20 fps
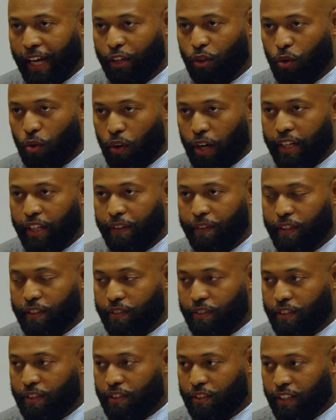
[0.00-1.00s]
credit the
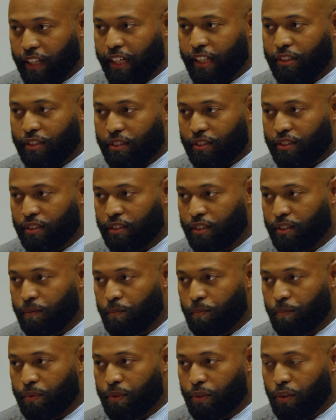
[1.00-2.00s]
success
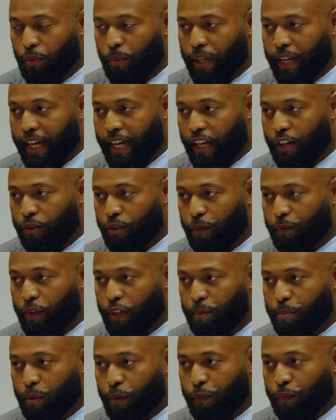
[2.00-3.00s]
that we had on
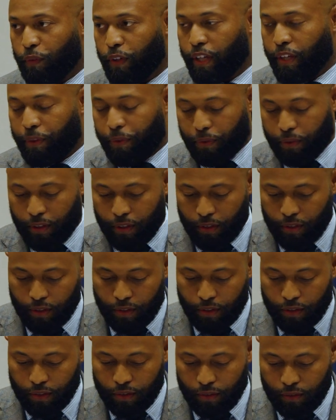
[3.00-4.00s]
November 5th
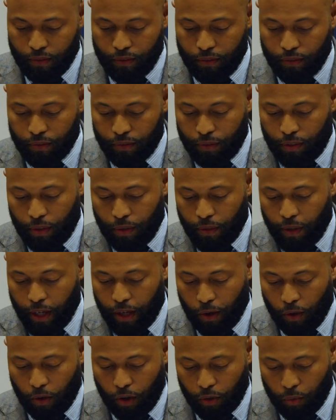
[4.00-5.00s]
to
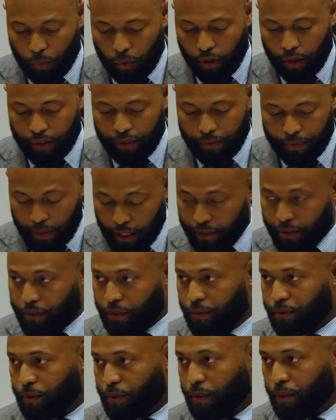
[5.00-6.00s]
that hard work. Thank
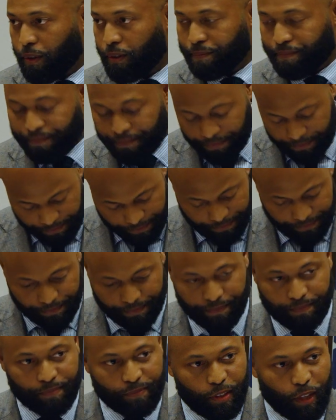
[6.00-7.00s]
you, Nicole.
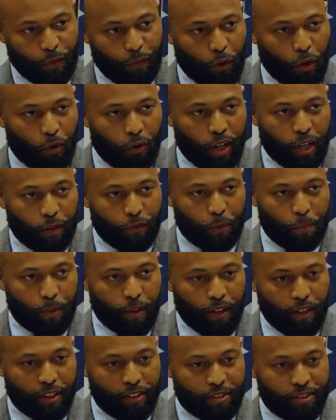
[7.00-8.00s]
Give her a round of
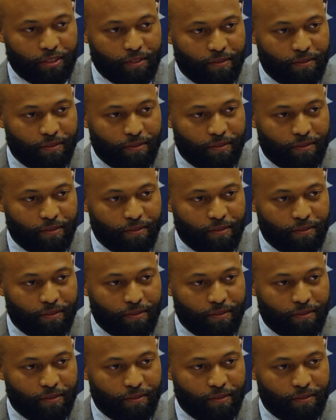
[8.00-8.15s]
applause.